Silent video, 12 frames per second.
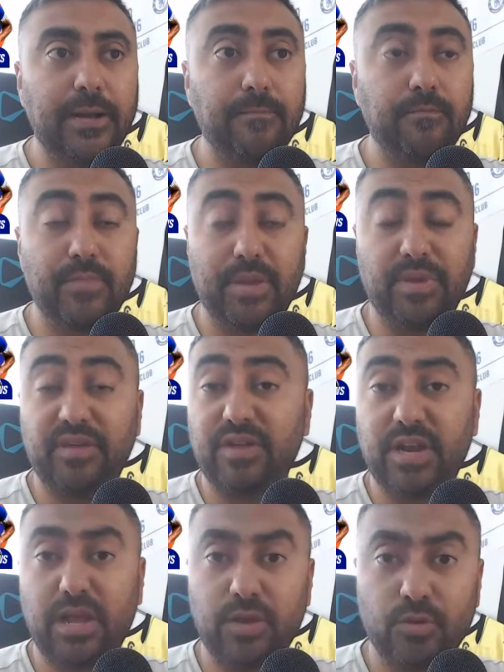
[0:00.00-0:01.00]
Maybe even
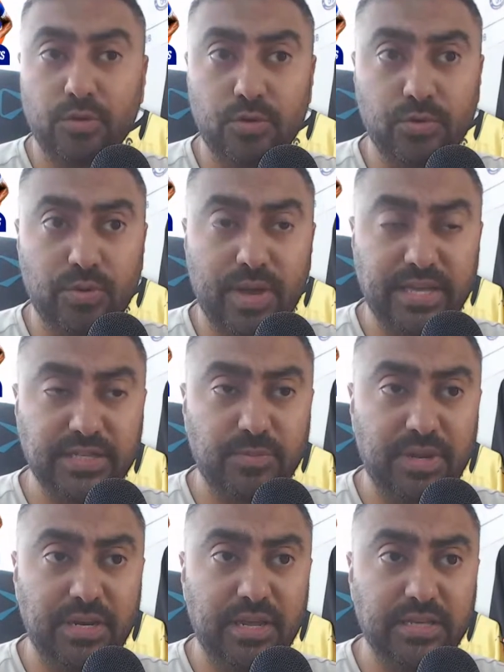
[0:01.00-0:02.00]
Nkunku has
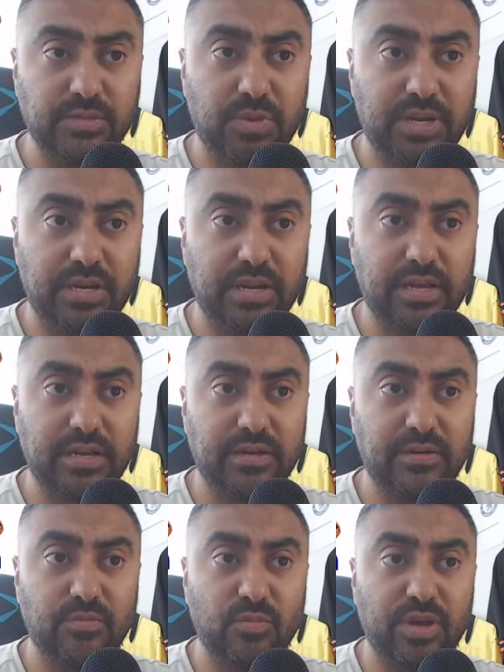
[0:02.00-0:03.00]

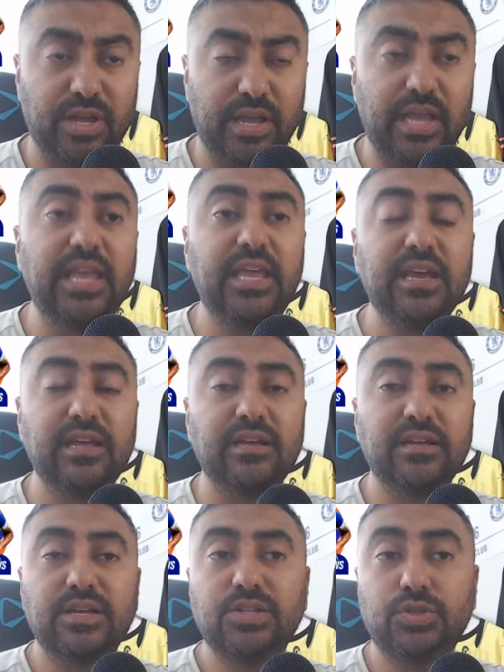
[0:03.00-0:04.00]
been eager
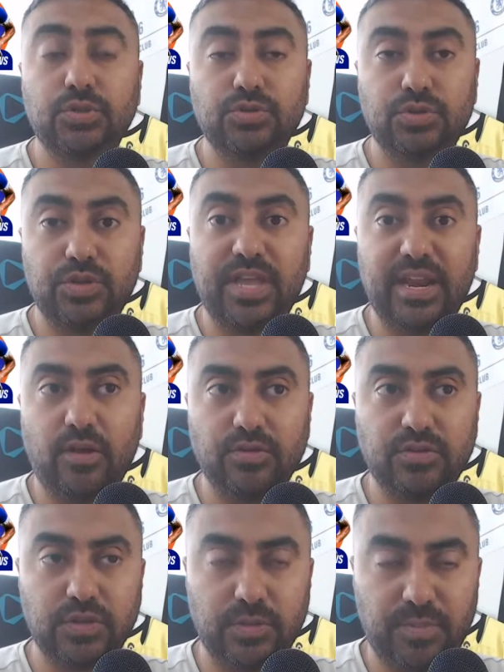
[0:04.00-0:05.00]
to get
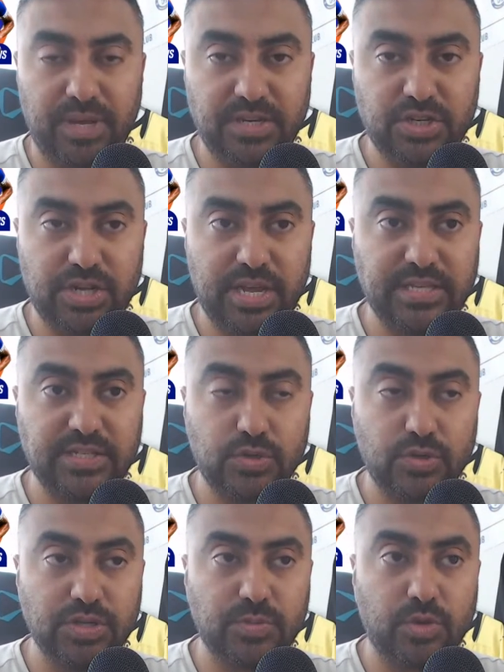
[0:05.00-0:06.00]
onto the pitch as
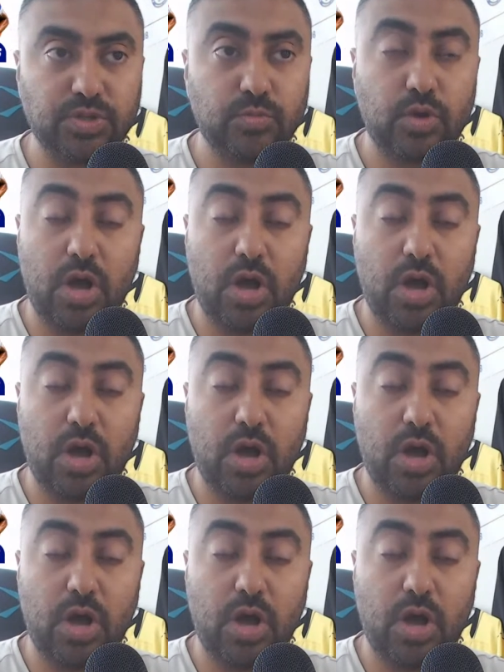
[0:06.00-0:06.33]
soon as possible.